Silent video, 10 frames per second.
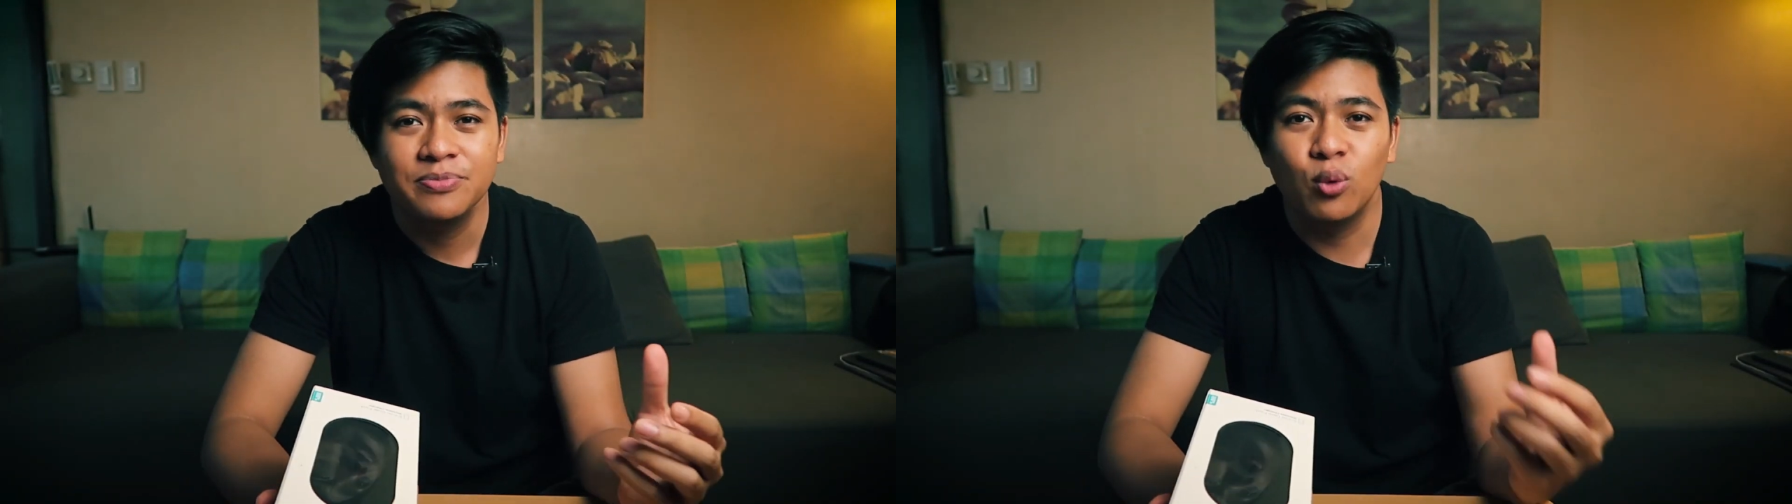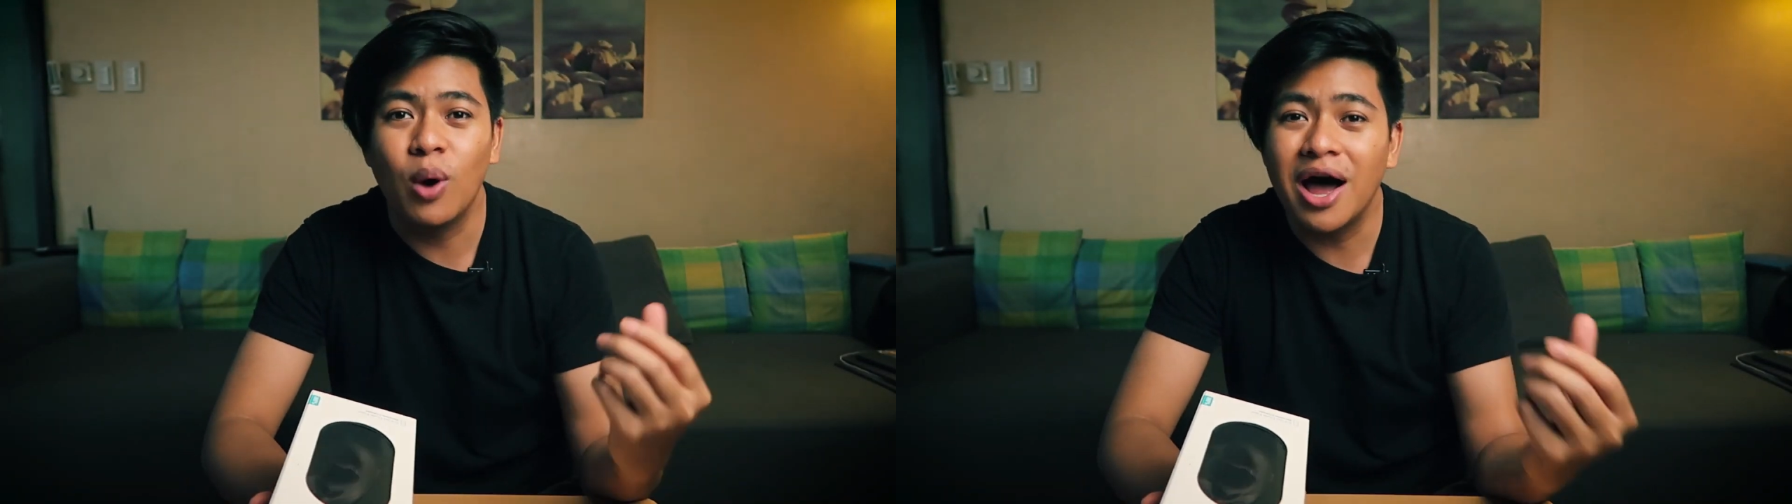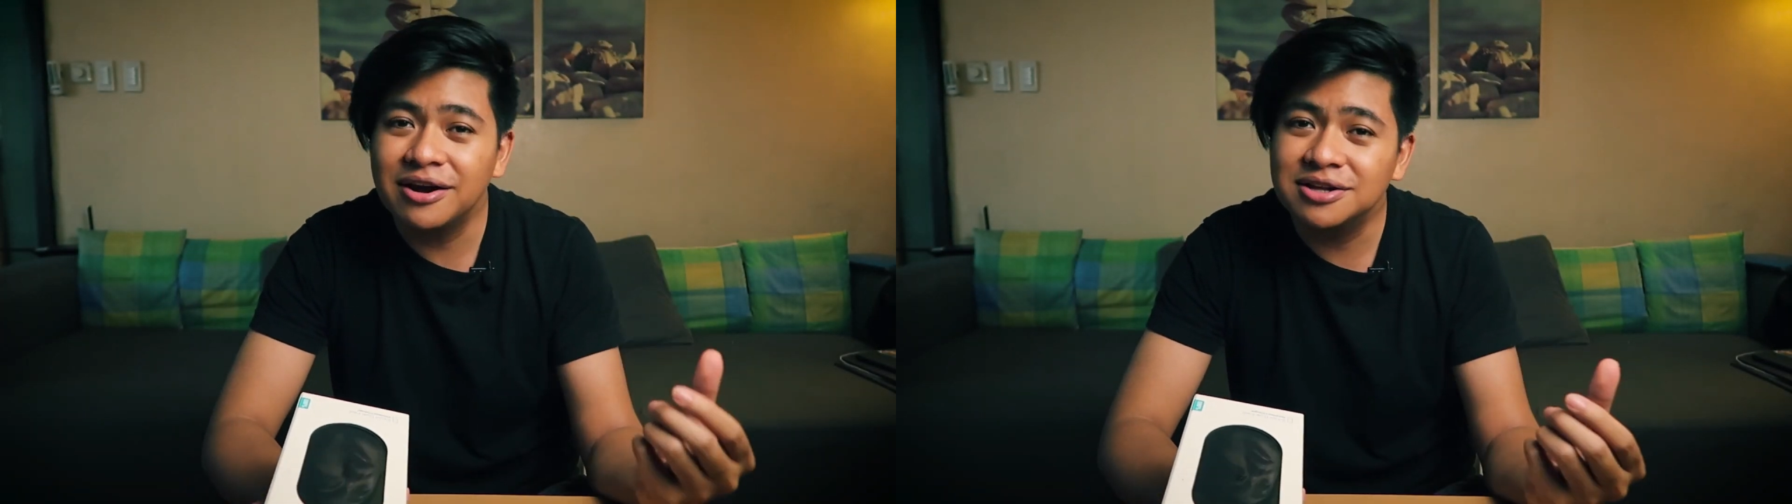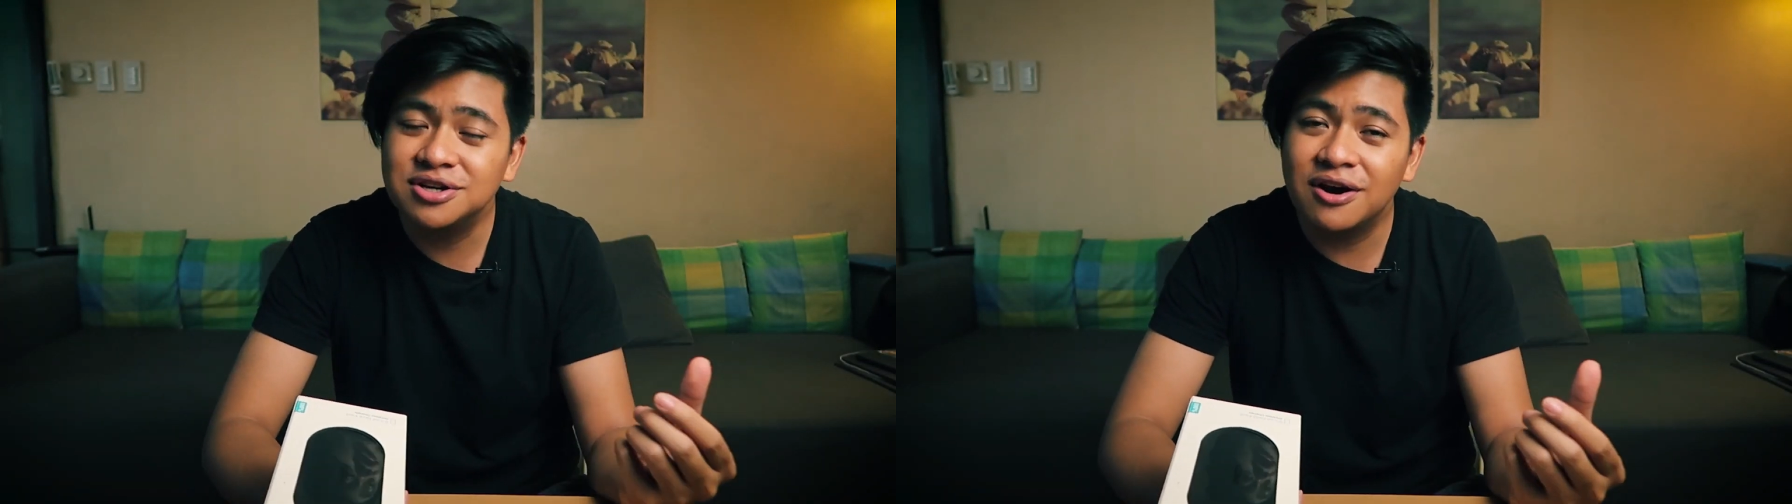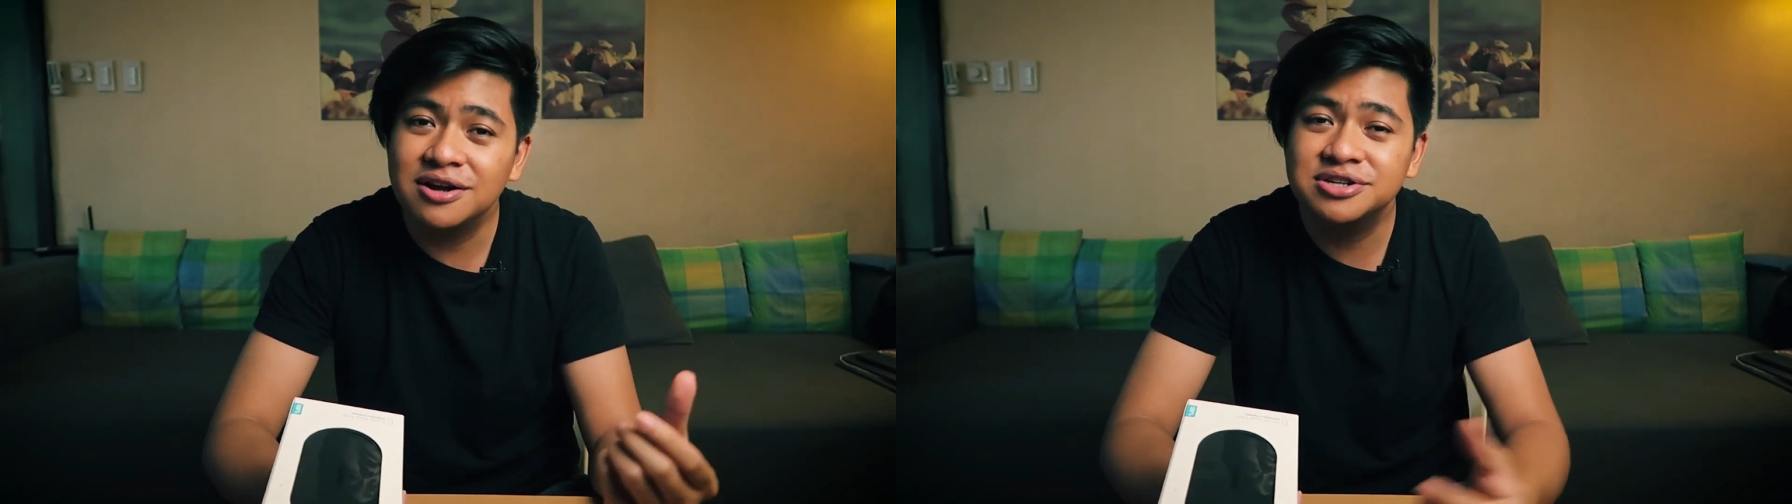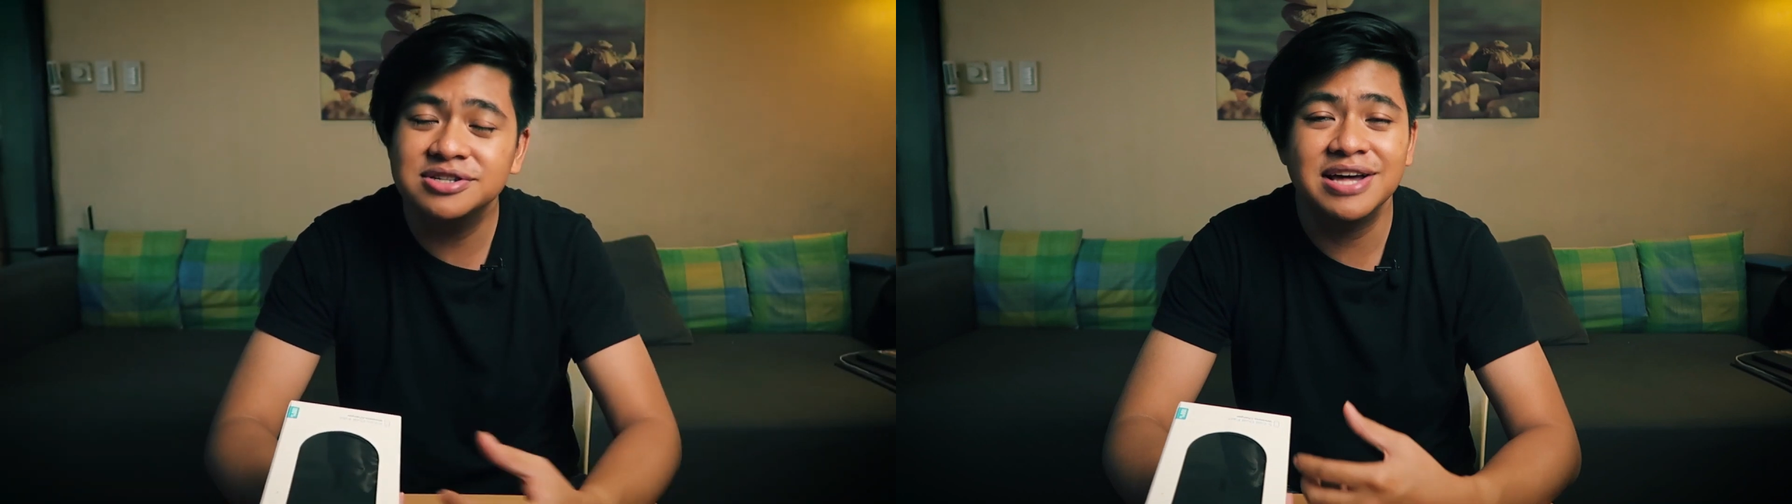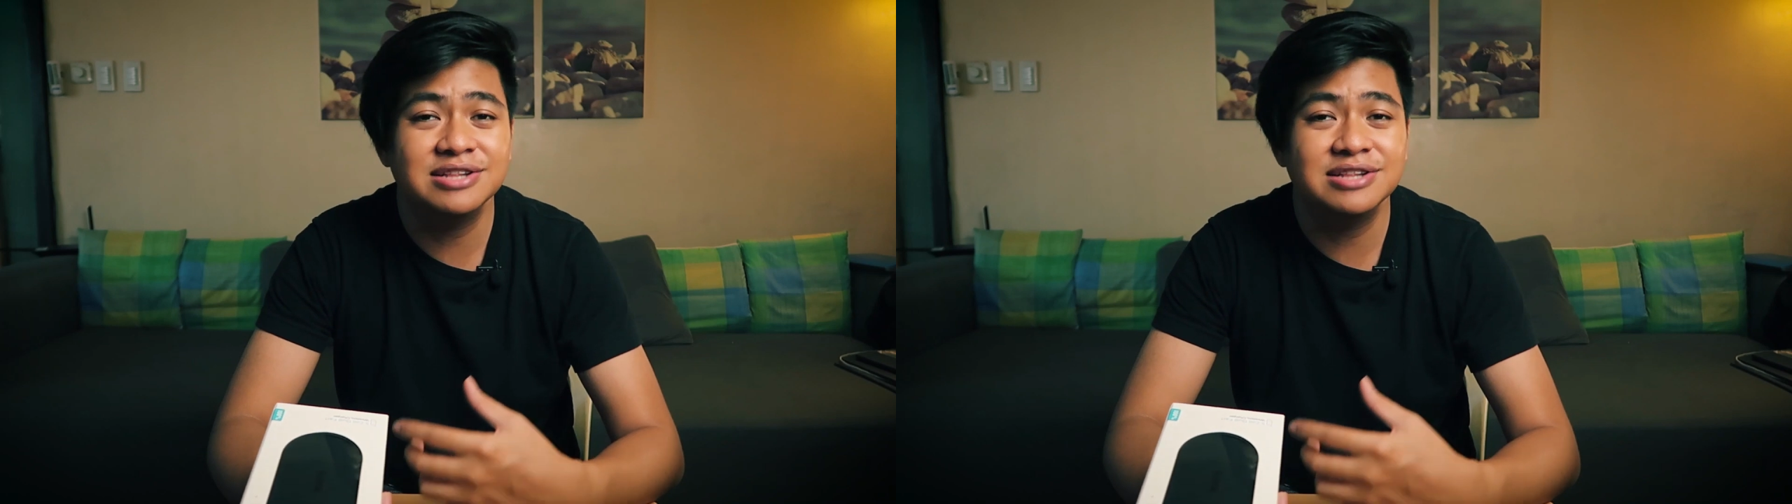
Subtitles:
wired chargers,